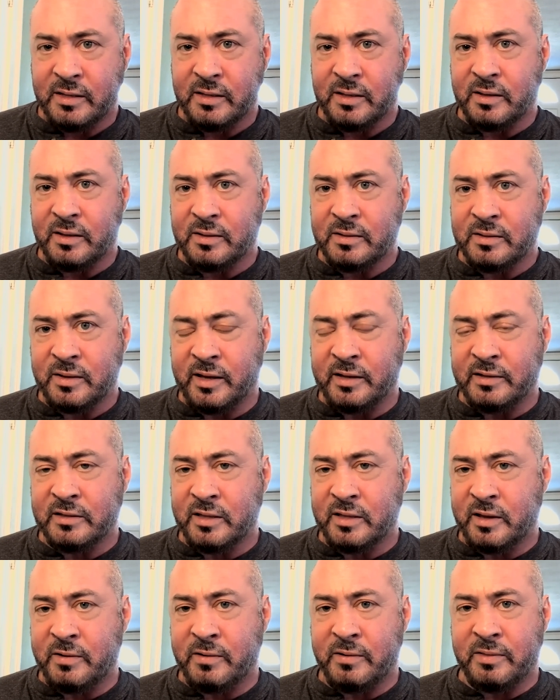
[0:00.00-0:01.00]
It's, it's
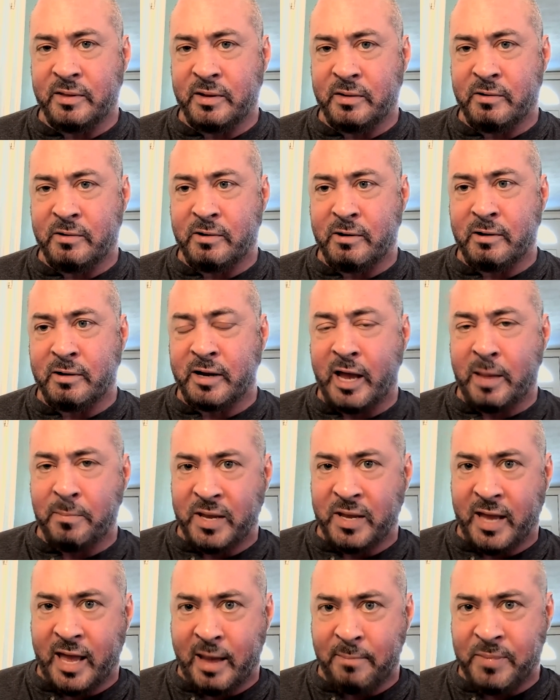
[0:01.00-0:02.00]
there. There are
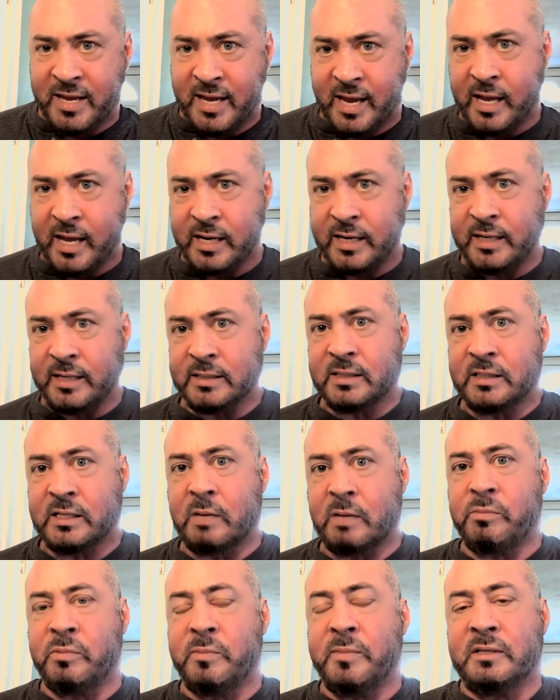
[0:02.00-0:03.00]
epicatechin okay.
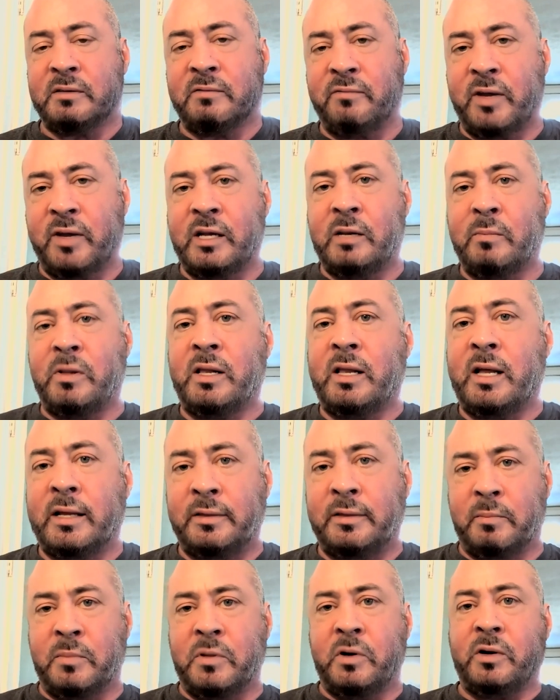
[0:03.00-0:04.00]
supplements available
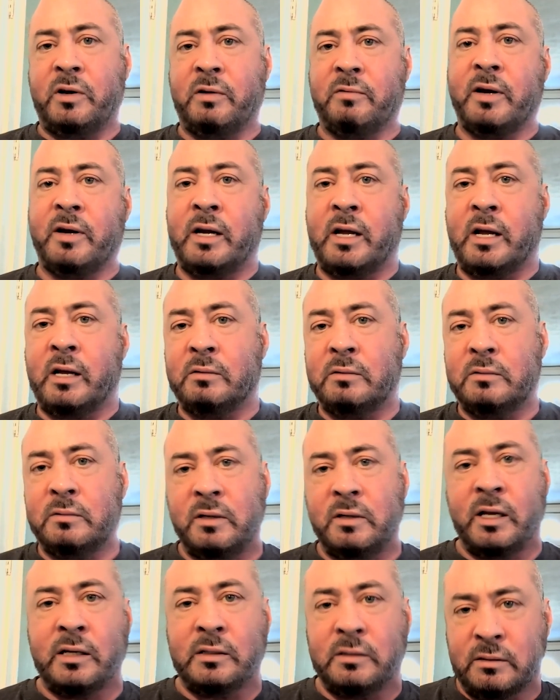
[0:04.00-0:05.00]
on the market right now.
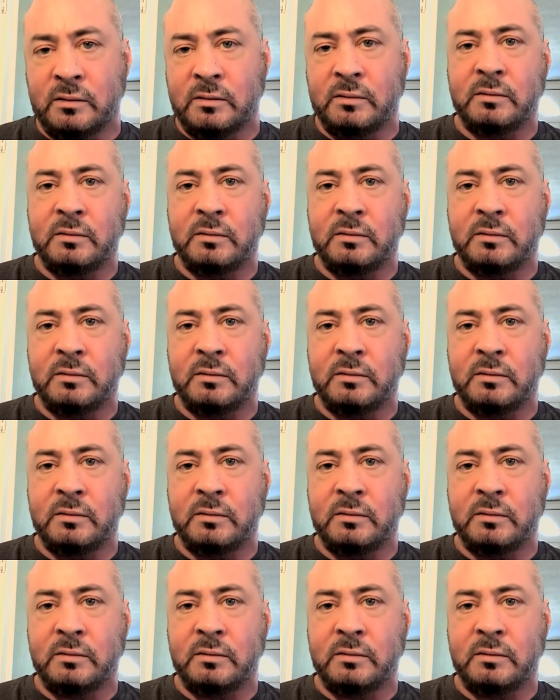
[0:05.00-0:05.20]
Yes.